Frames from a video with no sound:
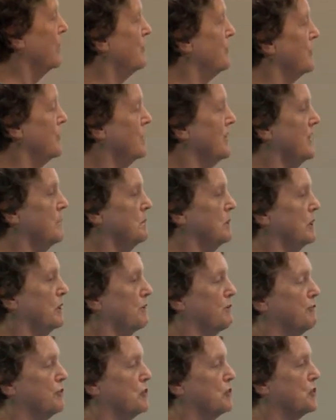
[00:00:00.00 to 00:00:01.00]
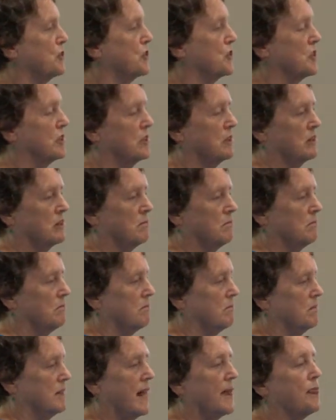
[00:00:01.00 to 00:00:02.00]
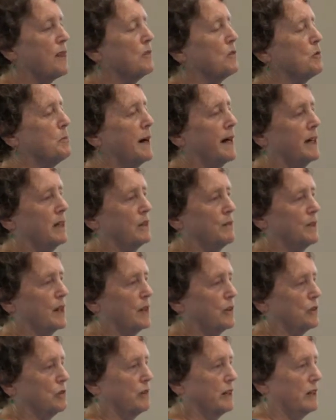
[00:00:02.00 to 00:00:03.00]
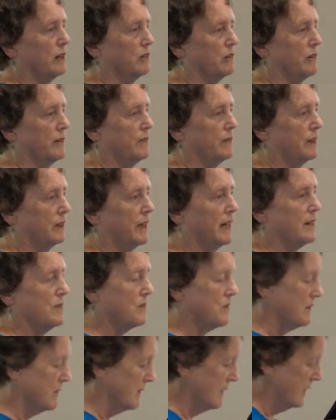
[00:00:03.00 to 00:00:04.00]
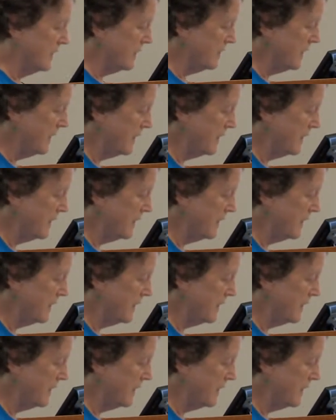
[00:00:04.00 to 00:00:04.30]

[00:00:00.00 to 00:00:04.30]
often seen them in the first tenth of a mile of that trail, or even less than a